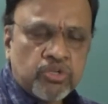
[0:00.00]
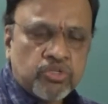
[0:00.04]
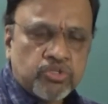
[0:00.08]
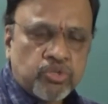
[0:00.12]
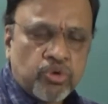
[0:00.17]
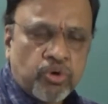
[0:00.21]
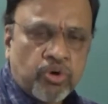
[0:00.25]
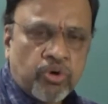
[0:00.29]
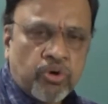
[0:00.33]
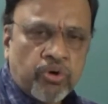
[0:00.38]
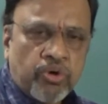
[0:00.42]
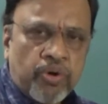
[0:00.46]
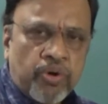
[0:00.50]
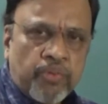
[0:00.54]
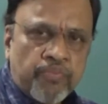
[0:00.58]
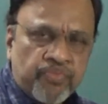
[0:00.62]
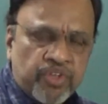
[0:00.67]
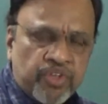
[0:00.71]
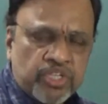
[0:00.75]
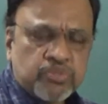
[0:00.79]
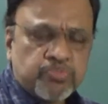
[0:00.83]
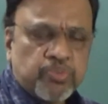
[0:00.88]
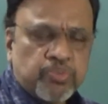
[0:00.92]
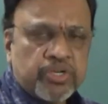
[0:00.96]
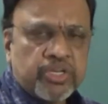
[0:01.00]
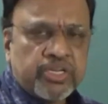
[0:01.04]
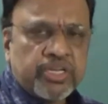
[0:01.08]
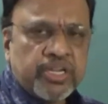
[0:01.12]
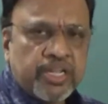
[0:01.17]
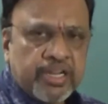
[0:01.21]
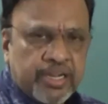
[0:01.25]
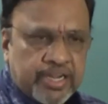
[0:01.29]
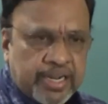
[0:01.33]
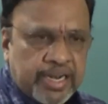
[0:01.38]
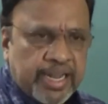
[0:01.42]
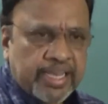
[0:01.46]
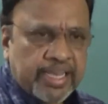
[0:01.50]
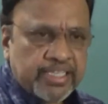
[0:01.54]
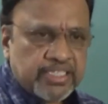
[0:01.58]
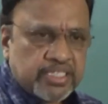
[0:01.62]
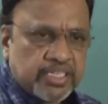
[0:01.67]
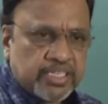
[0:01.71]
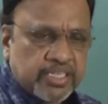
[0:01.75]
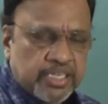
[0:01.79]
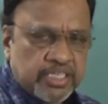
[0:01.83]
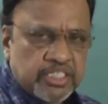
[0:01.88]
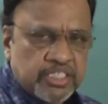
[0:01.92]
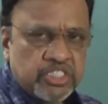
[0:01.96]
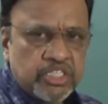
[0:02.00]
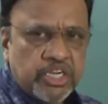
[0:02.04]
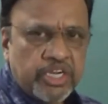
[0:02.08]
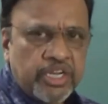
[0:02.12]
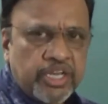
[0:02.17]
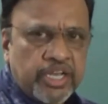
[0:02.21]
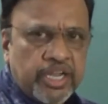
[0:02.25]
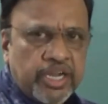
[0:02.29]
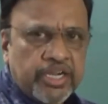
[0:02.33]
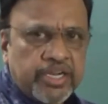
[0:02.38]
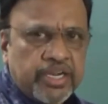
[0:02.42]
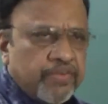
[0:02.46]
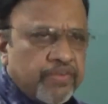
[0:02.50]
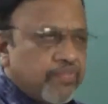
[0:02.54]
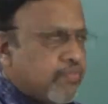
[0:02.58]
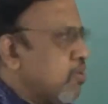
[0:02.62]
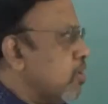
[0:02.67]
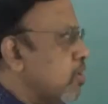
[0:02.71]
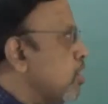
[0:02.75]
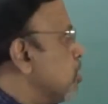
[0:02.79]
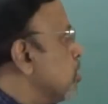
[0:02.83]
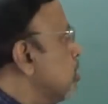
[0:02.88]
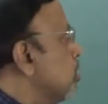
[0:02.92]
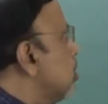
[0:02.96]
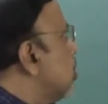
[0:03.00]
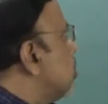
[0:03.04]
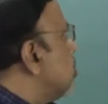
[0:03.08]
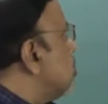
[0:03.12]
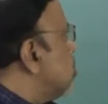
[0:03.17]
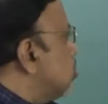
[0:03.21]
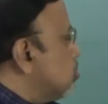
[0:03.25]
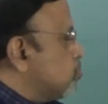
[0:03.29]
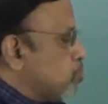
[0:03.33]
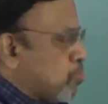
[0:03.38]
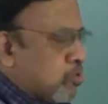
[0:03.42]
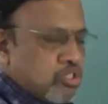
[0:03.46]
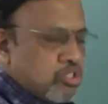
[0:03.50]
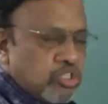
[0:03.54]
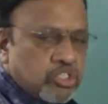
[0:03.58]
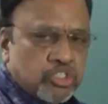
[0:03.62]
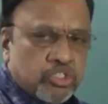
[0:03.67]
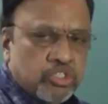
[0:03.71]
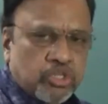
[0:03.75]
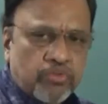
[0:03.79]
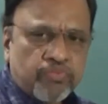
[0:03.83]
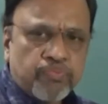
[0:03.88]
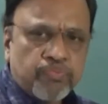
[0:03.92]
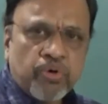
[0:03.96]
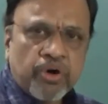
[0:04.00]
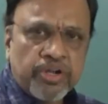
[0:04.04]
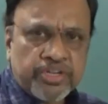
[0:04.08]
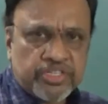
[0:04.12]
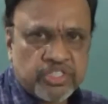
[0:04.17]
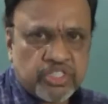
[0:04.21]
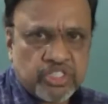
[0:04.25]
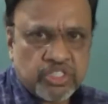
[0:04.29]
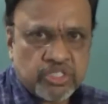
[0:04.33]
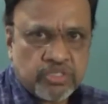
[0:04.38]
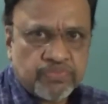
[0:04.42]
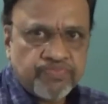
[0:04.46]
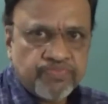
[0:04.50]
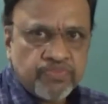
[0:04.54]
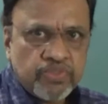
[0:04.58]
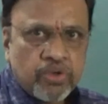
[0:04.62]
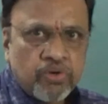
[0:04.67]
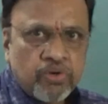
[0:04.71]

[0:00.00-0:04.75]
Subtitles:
So this particular class is dedicated for this projection of points.